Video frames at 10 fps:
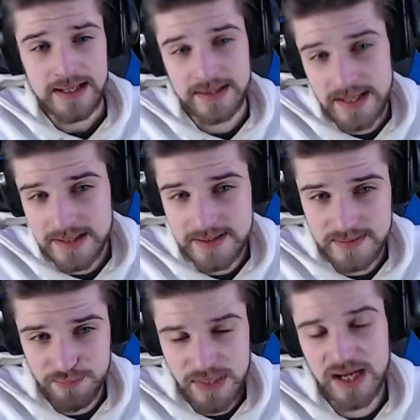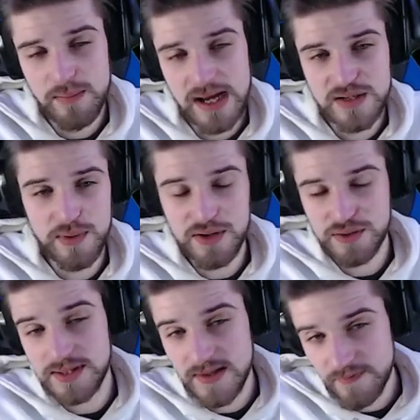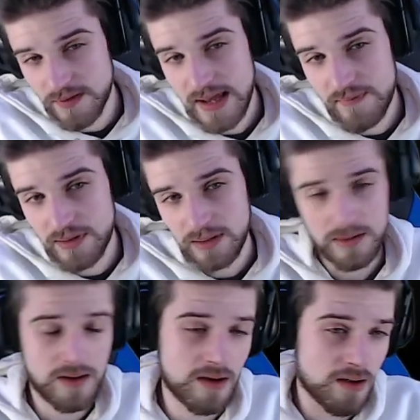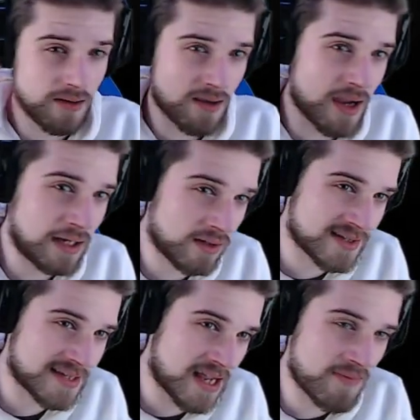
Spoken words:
This, Making Magic, brought it to a different level, kind of on the same